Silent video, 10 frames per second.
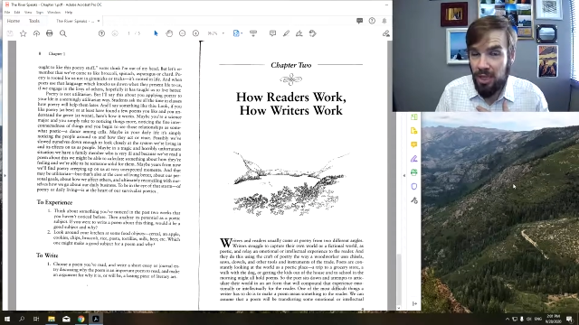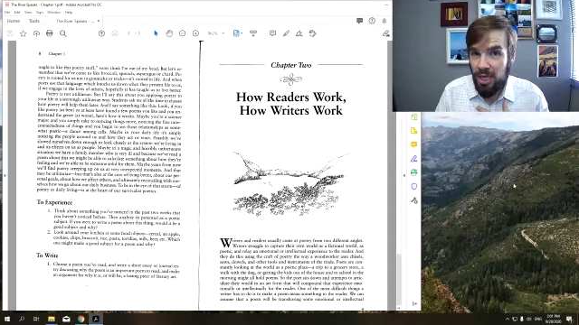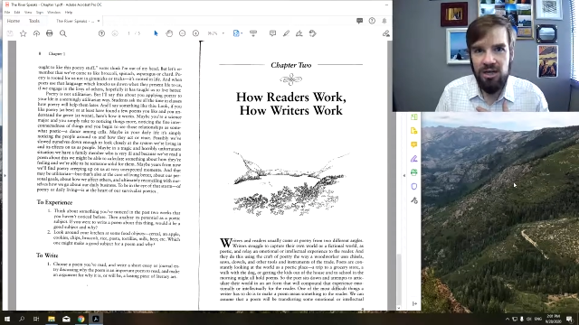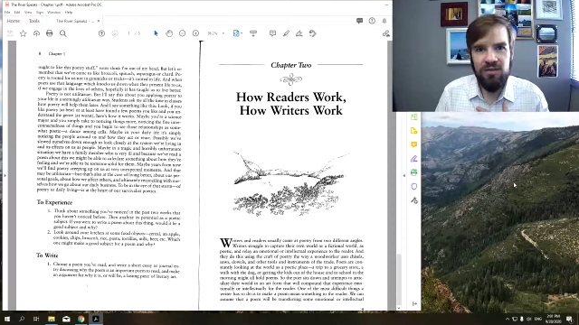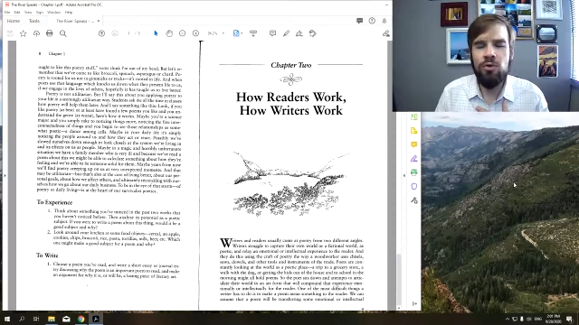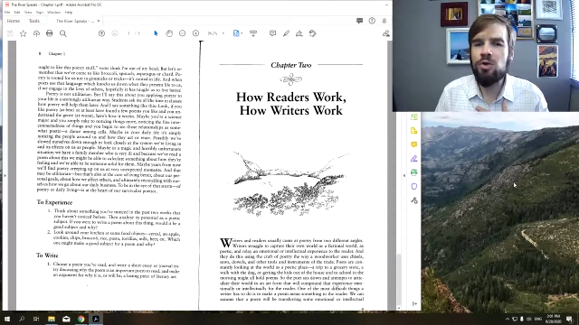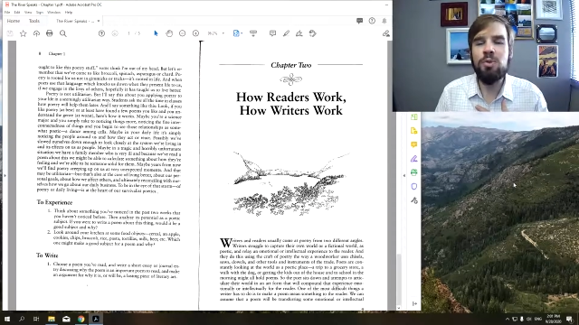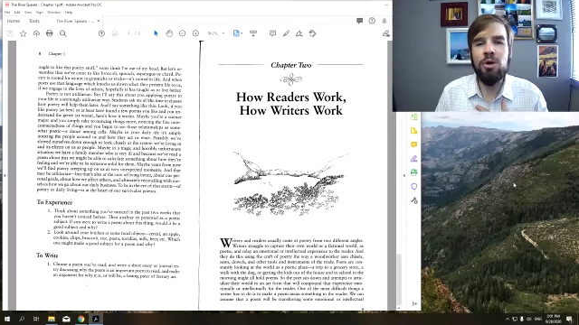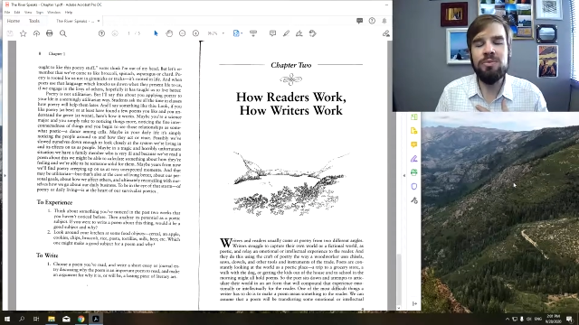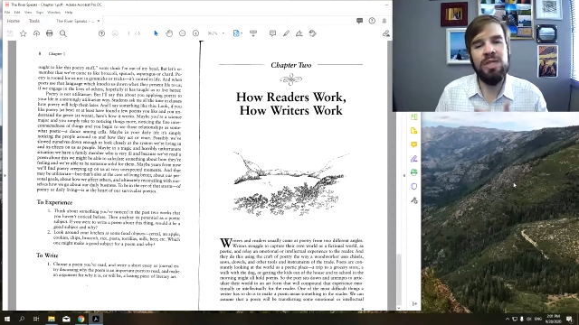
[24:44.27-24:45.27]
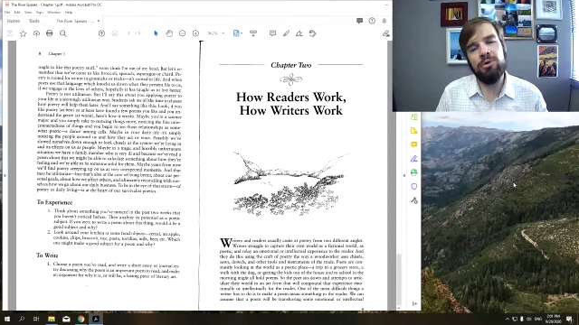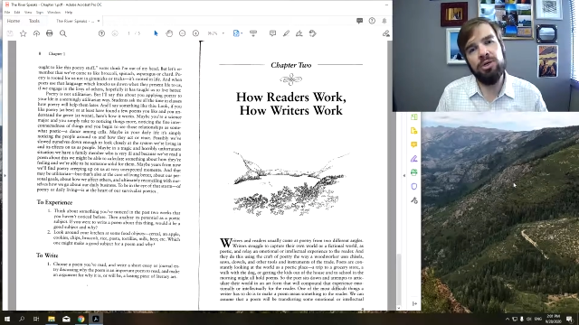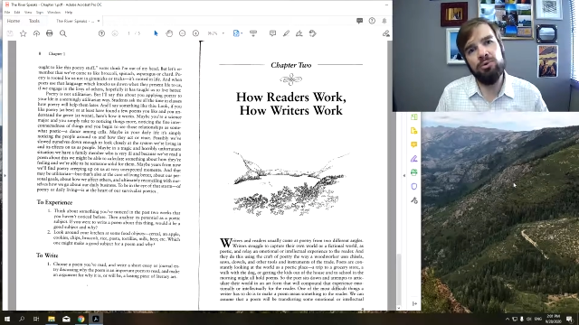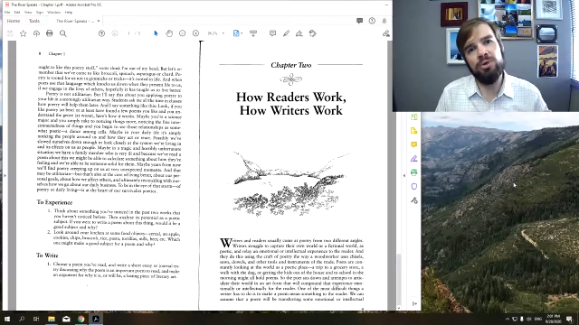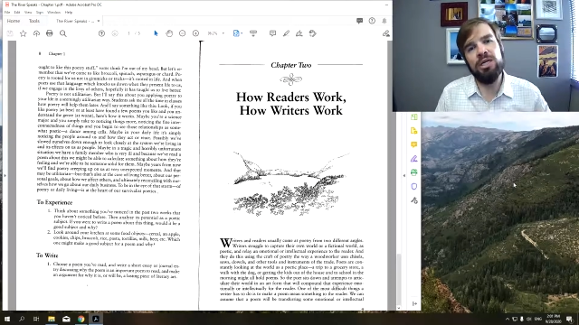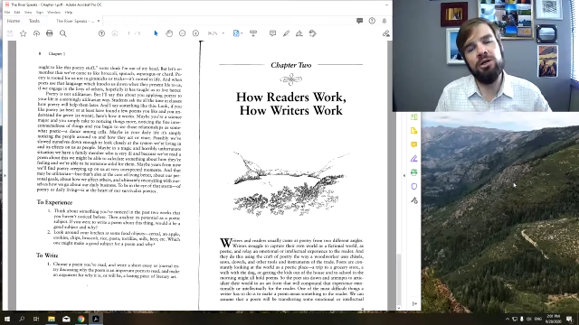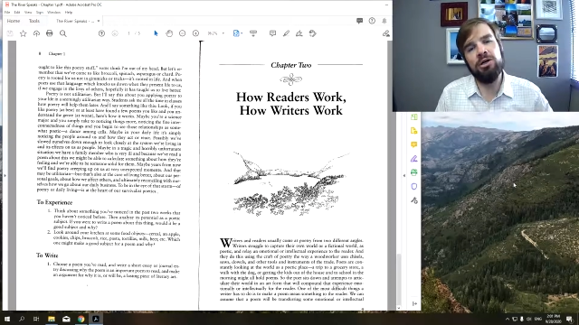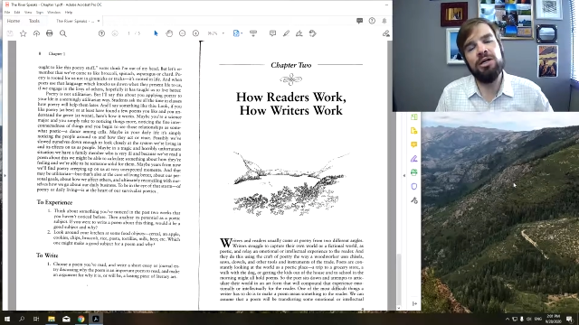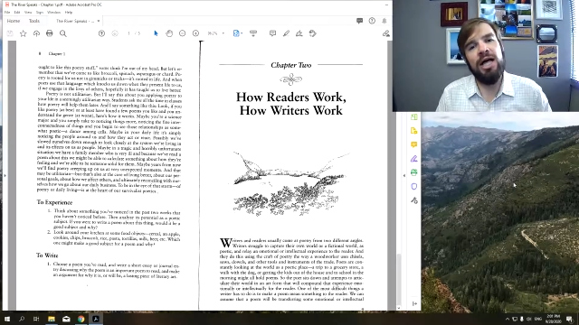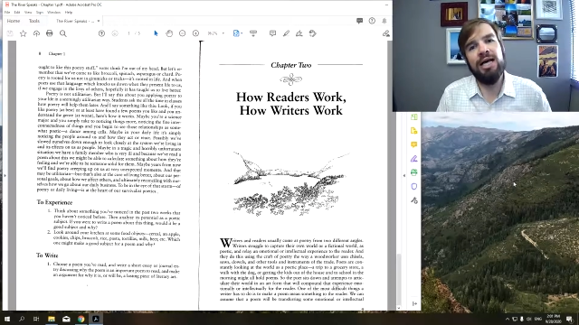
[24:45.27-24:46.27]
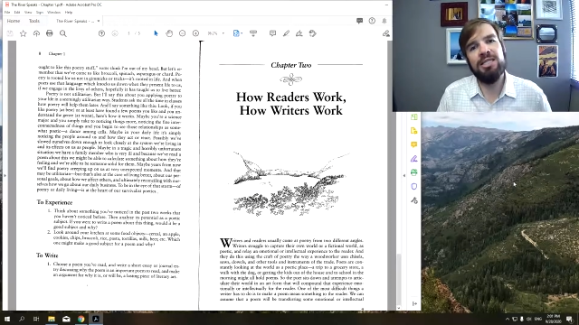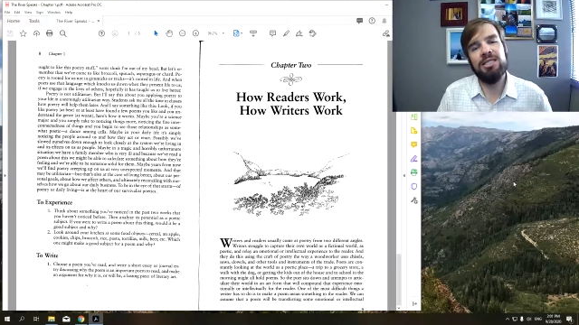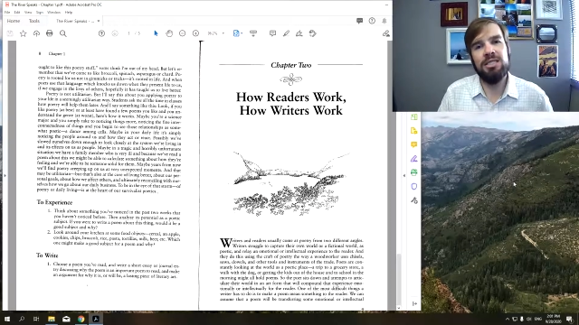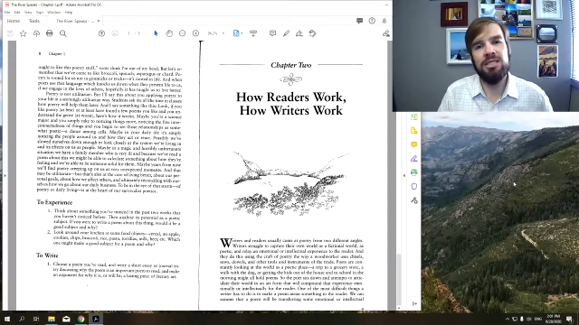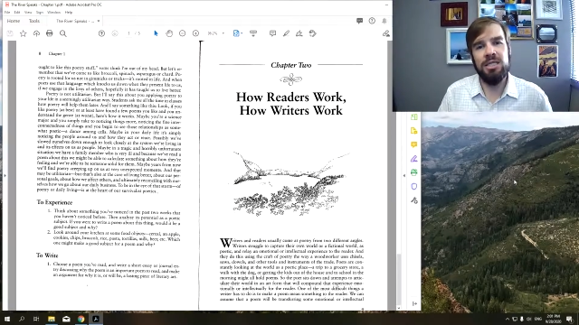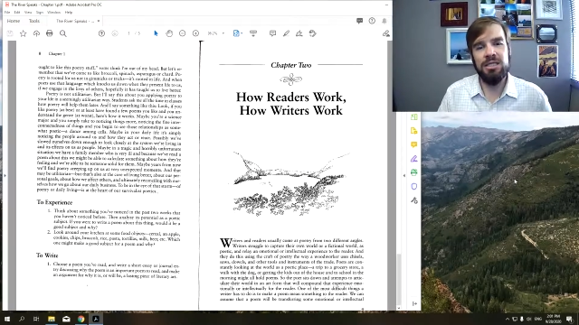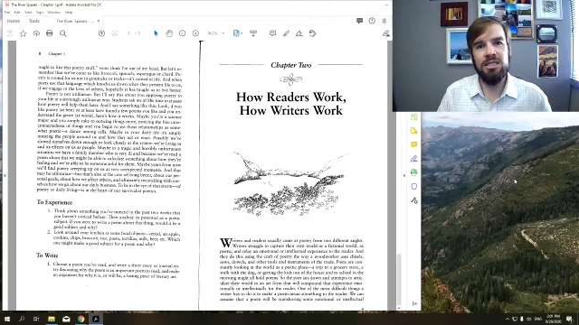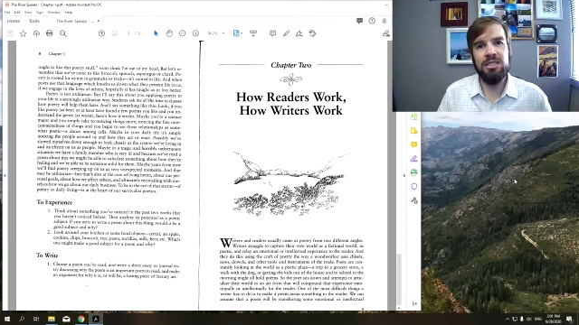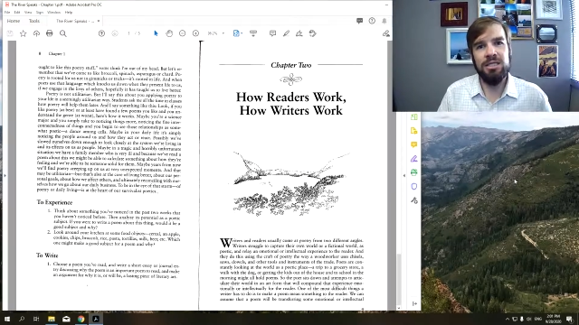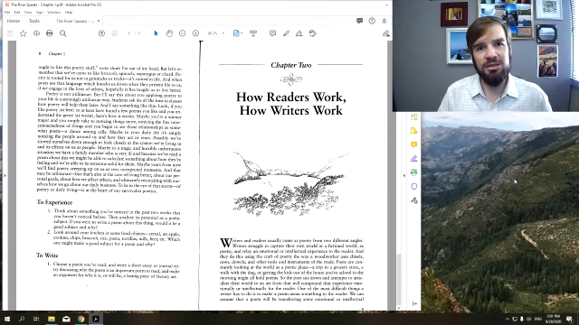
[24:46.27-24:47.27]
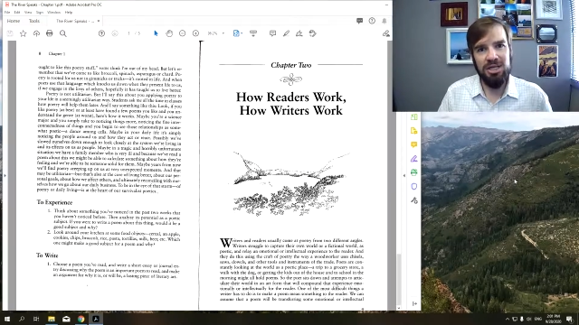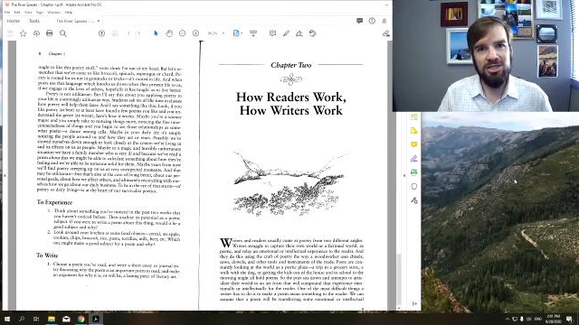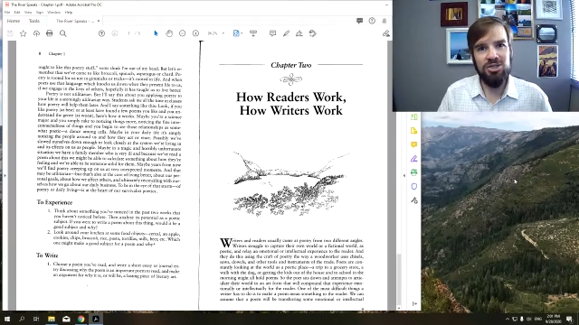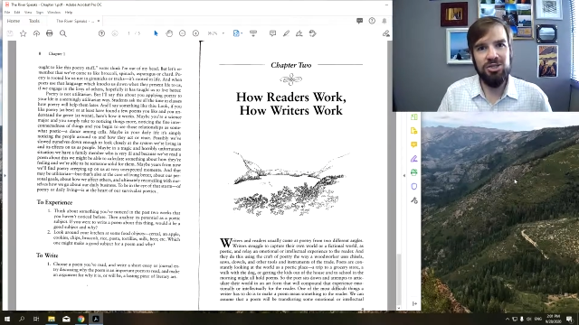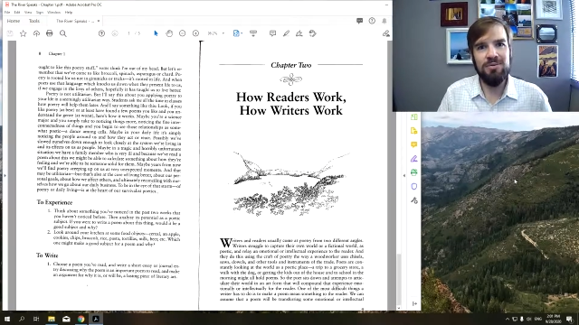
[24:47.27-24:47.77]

and then, of course, poems that we're going to read in our class this semester.